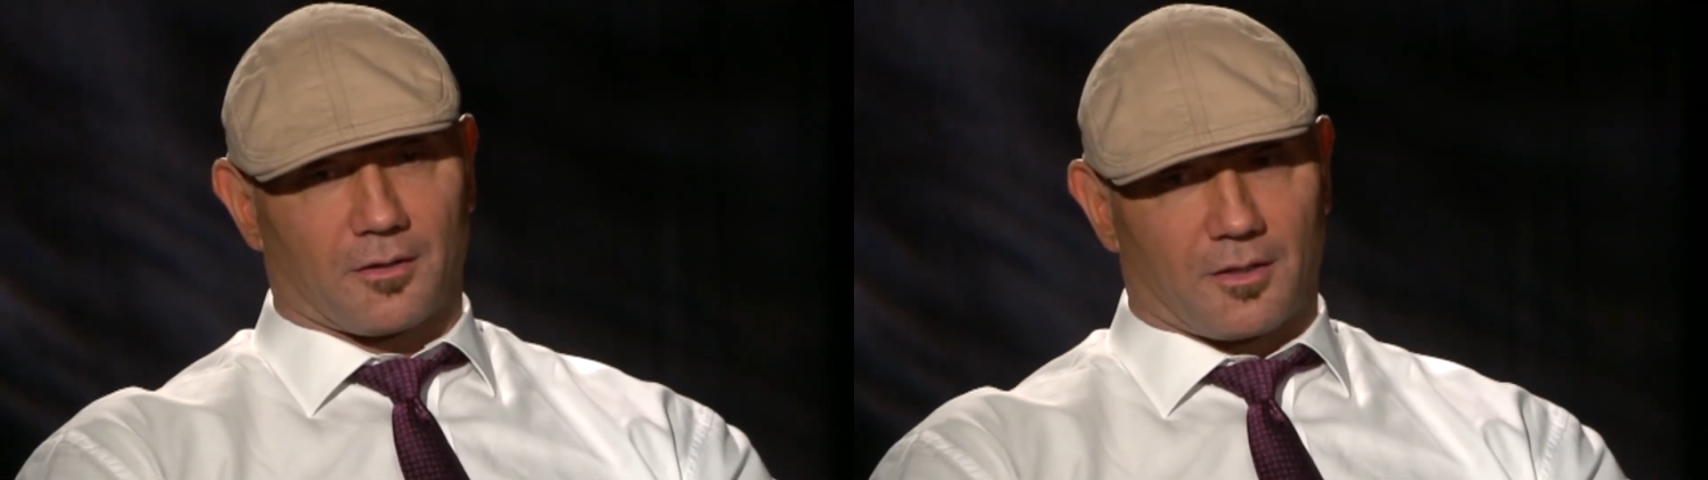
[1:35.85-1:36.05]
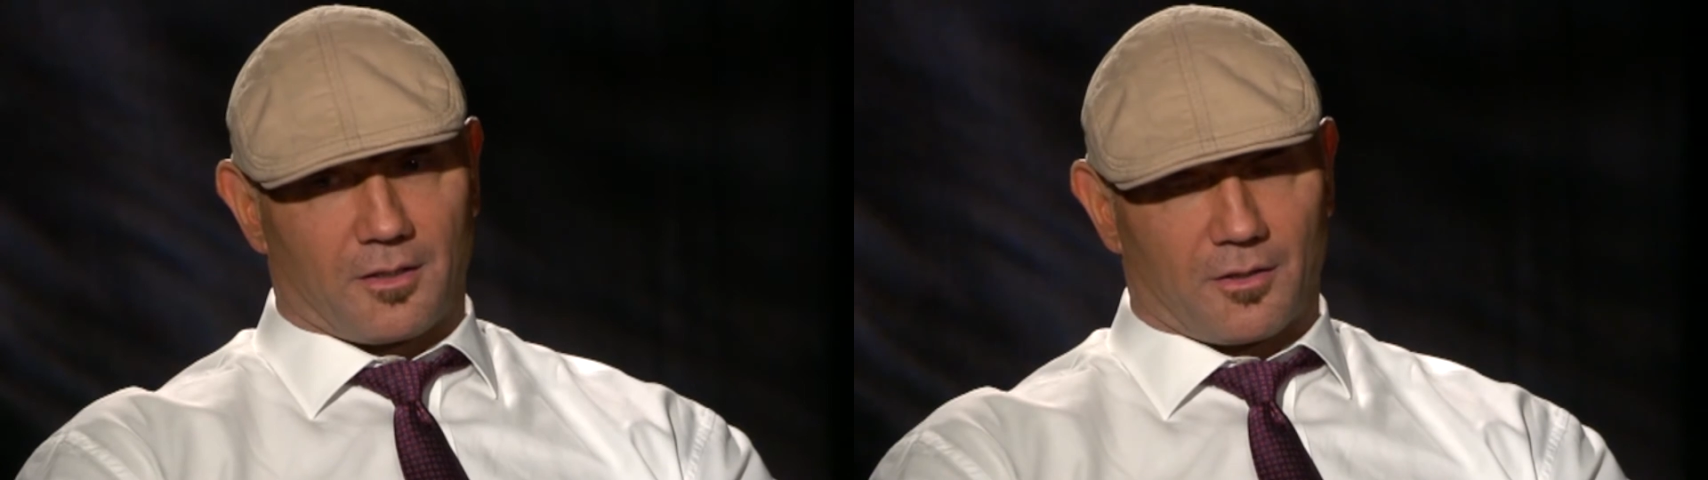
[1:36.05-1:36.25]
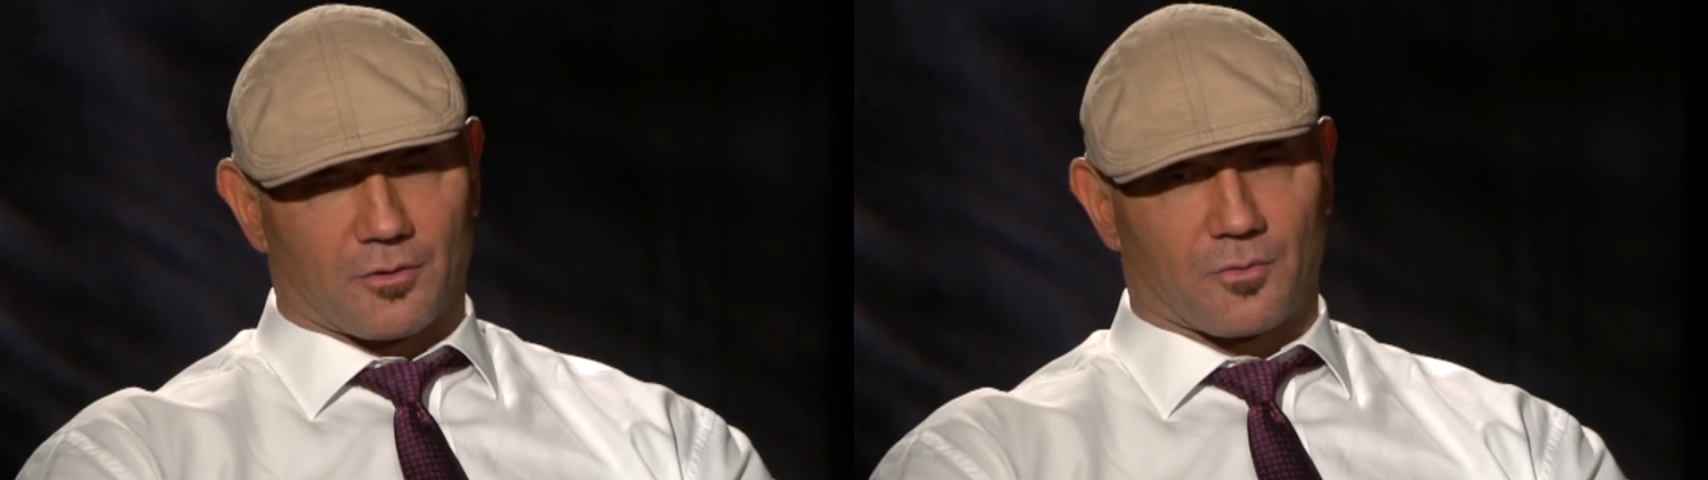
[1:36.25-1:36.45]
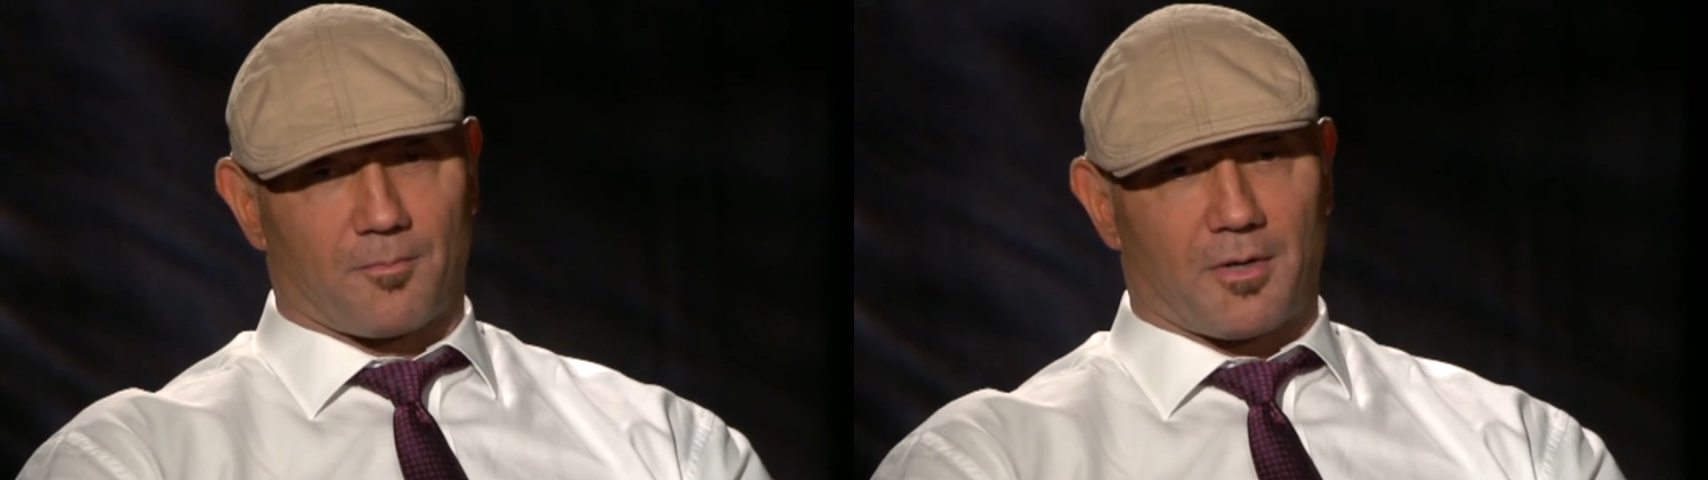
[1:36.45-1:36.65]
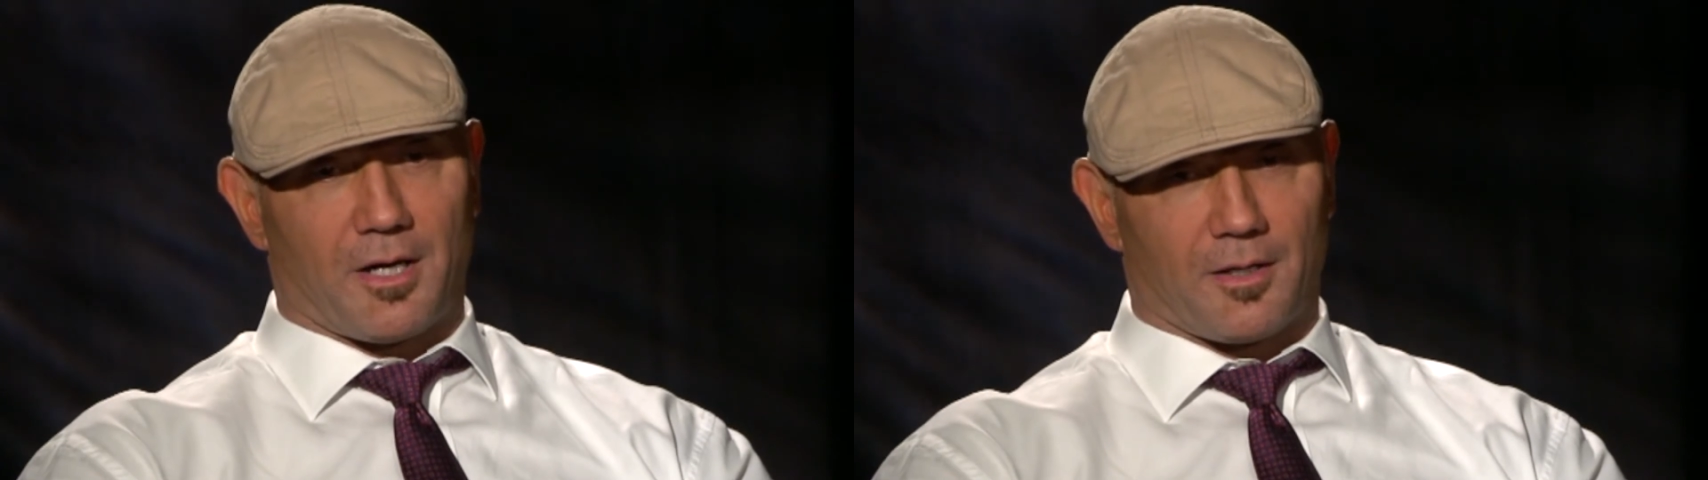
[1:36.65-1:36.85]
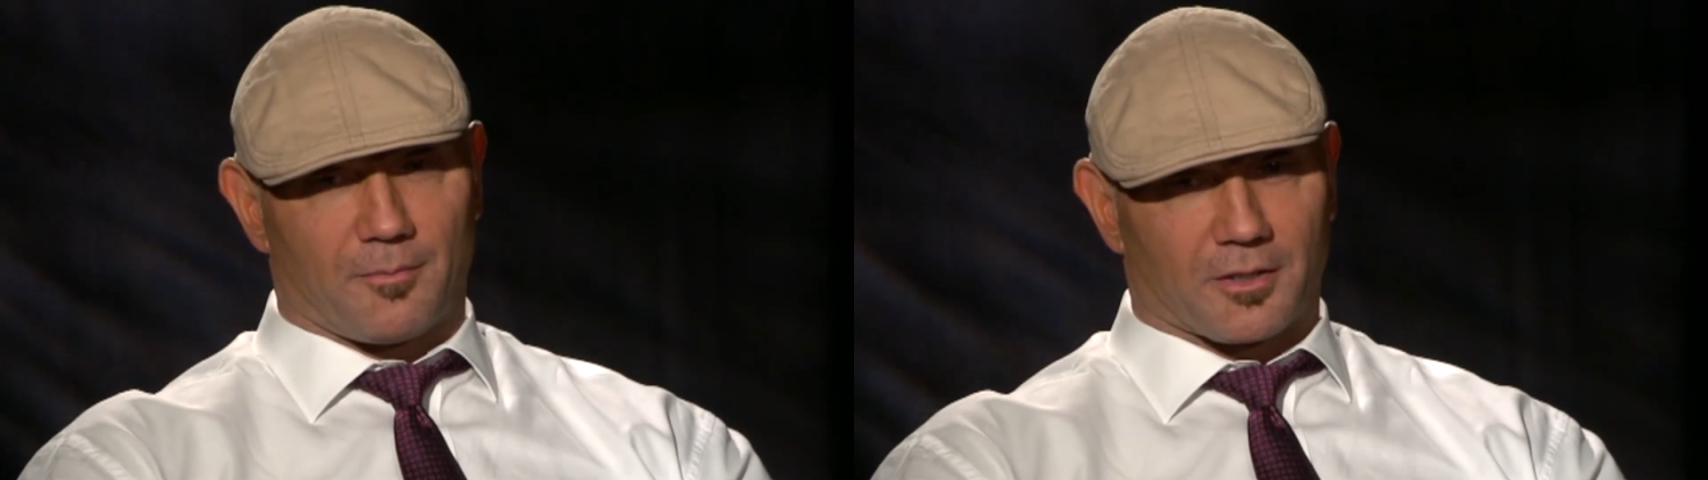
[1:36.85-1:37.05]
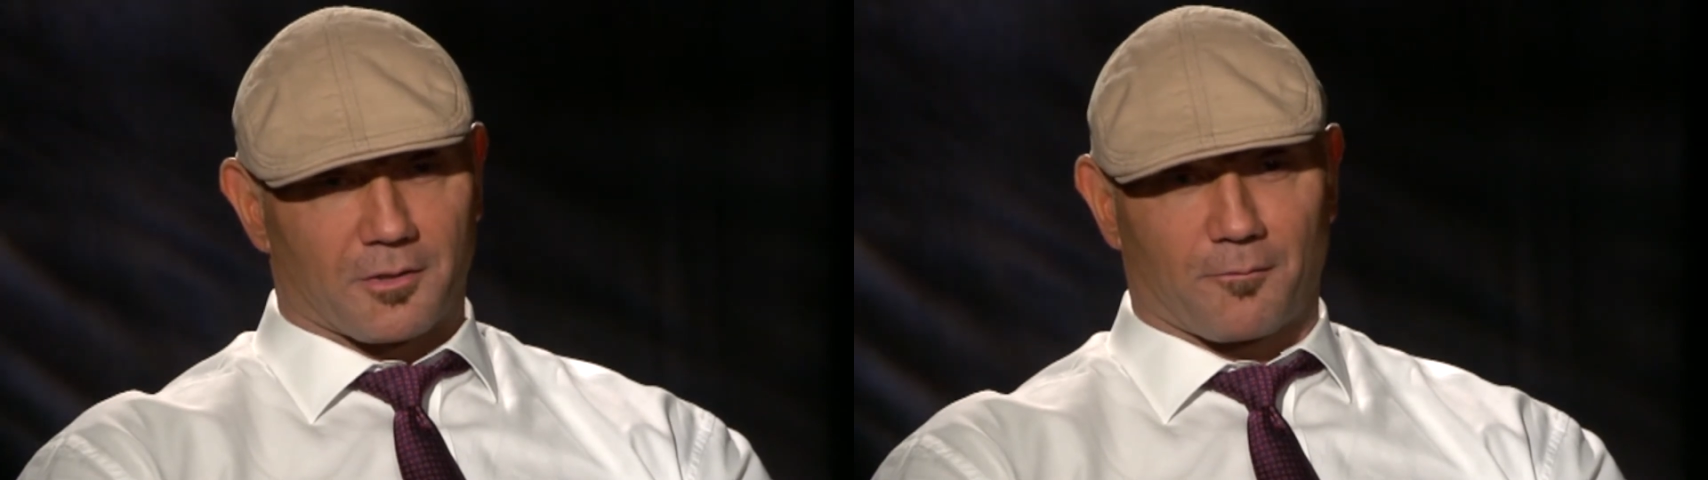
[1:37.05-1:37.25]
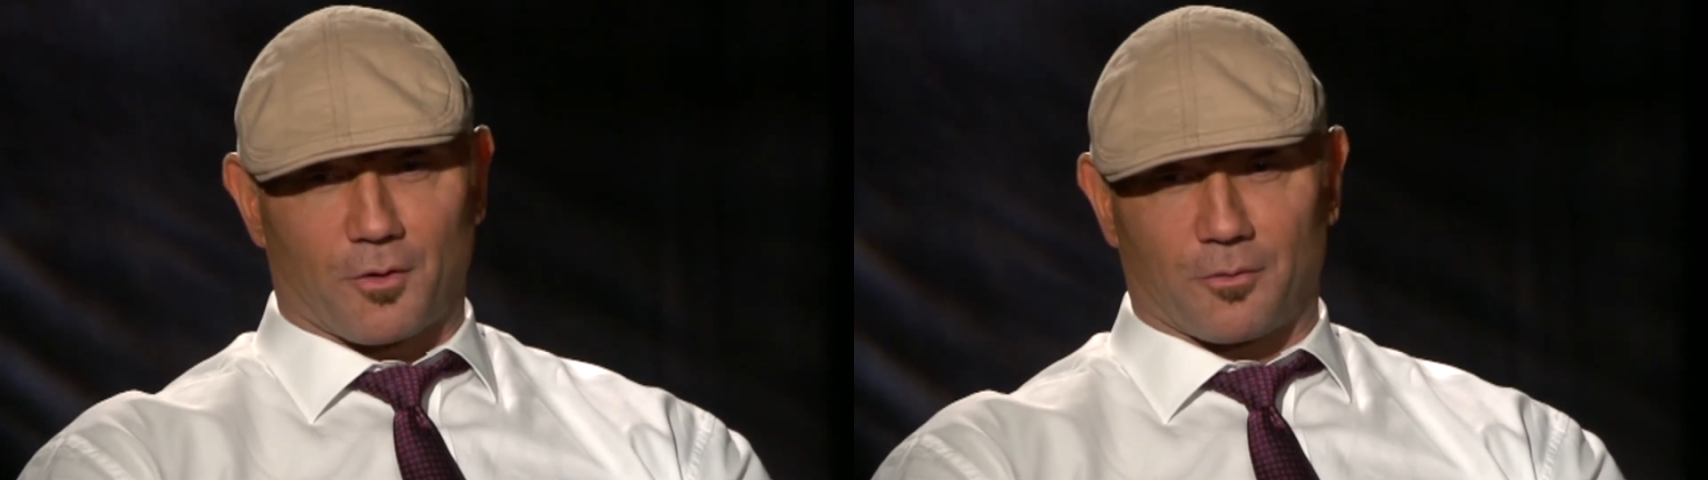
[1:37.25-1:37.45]
the years went by because
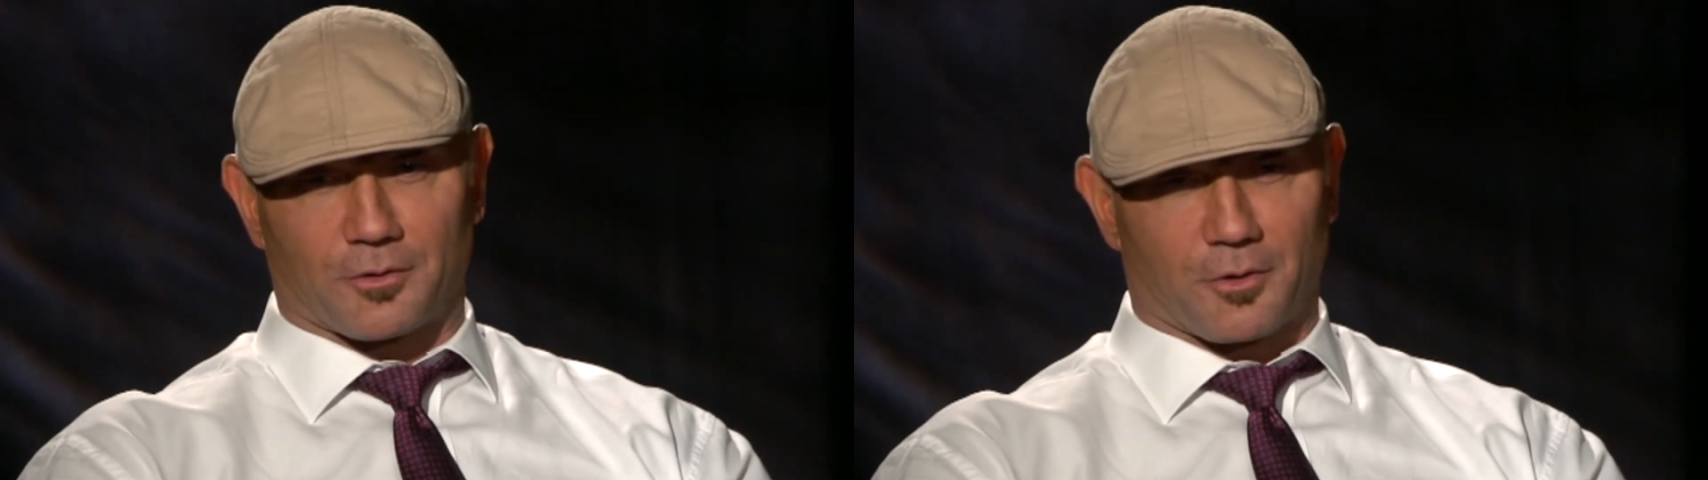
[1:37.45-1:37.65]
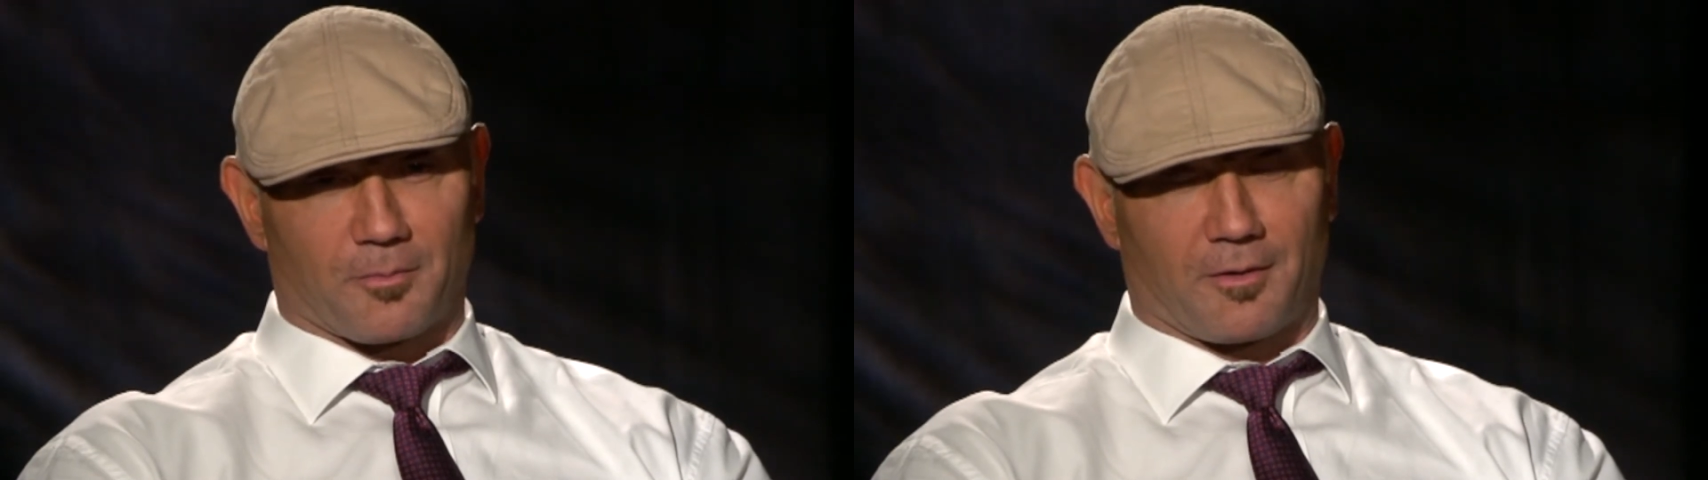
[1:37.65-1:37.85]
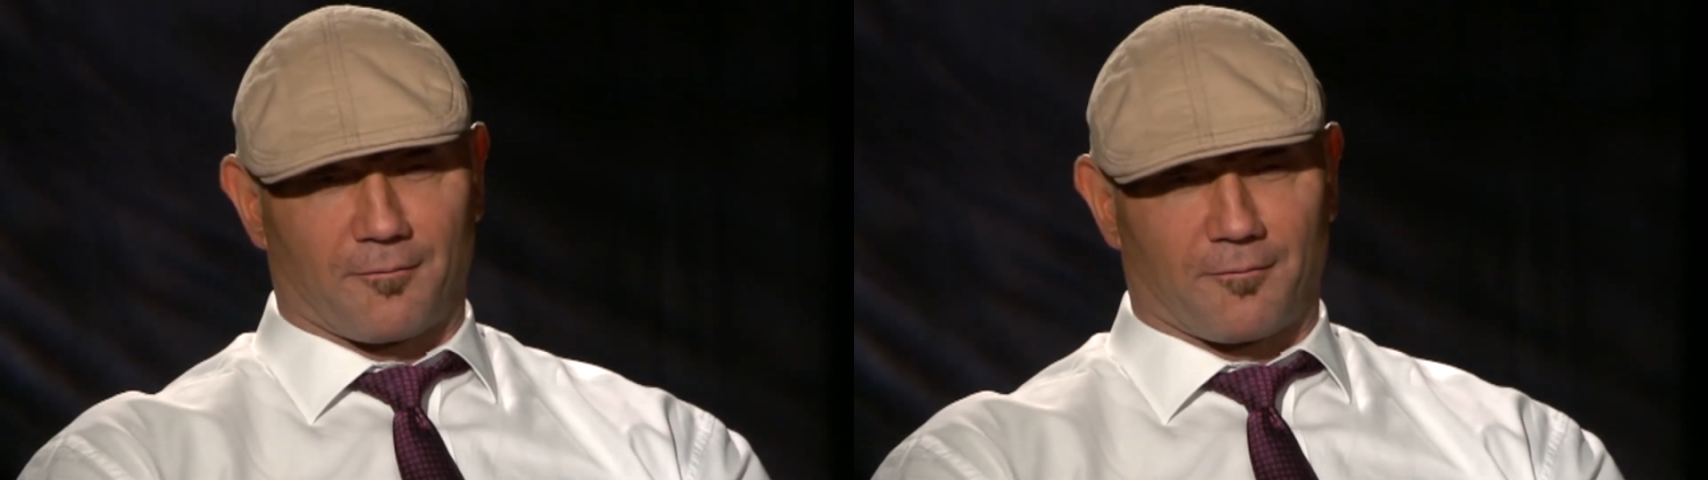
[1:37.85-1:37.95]
I've owned so many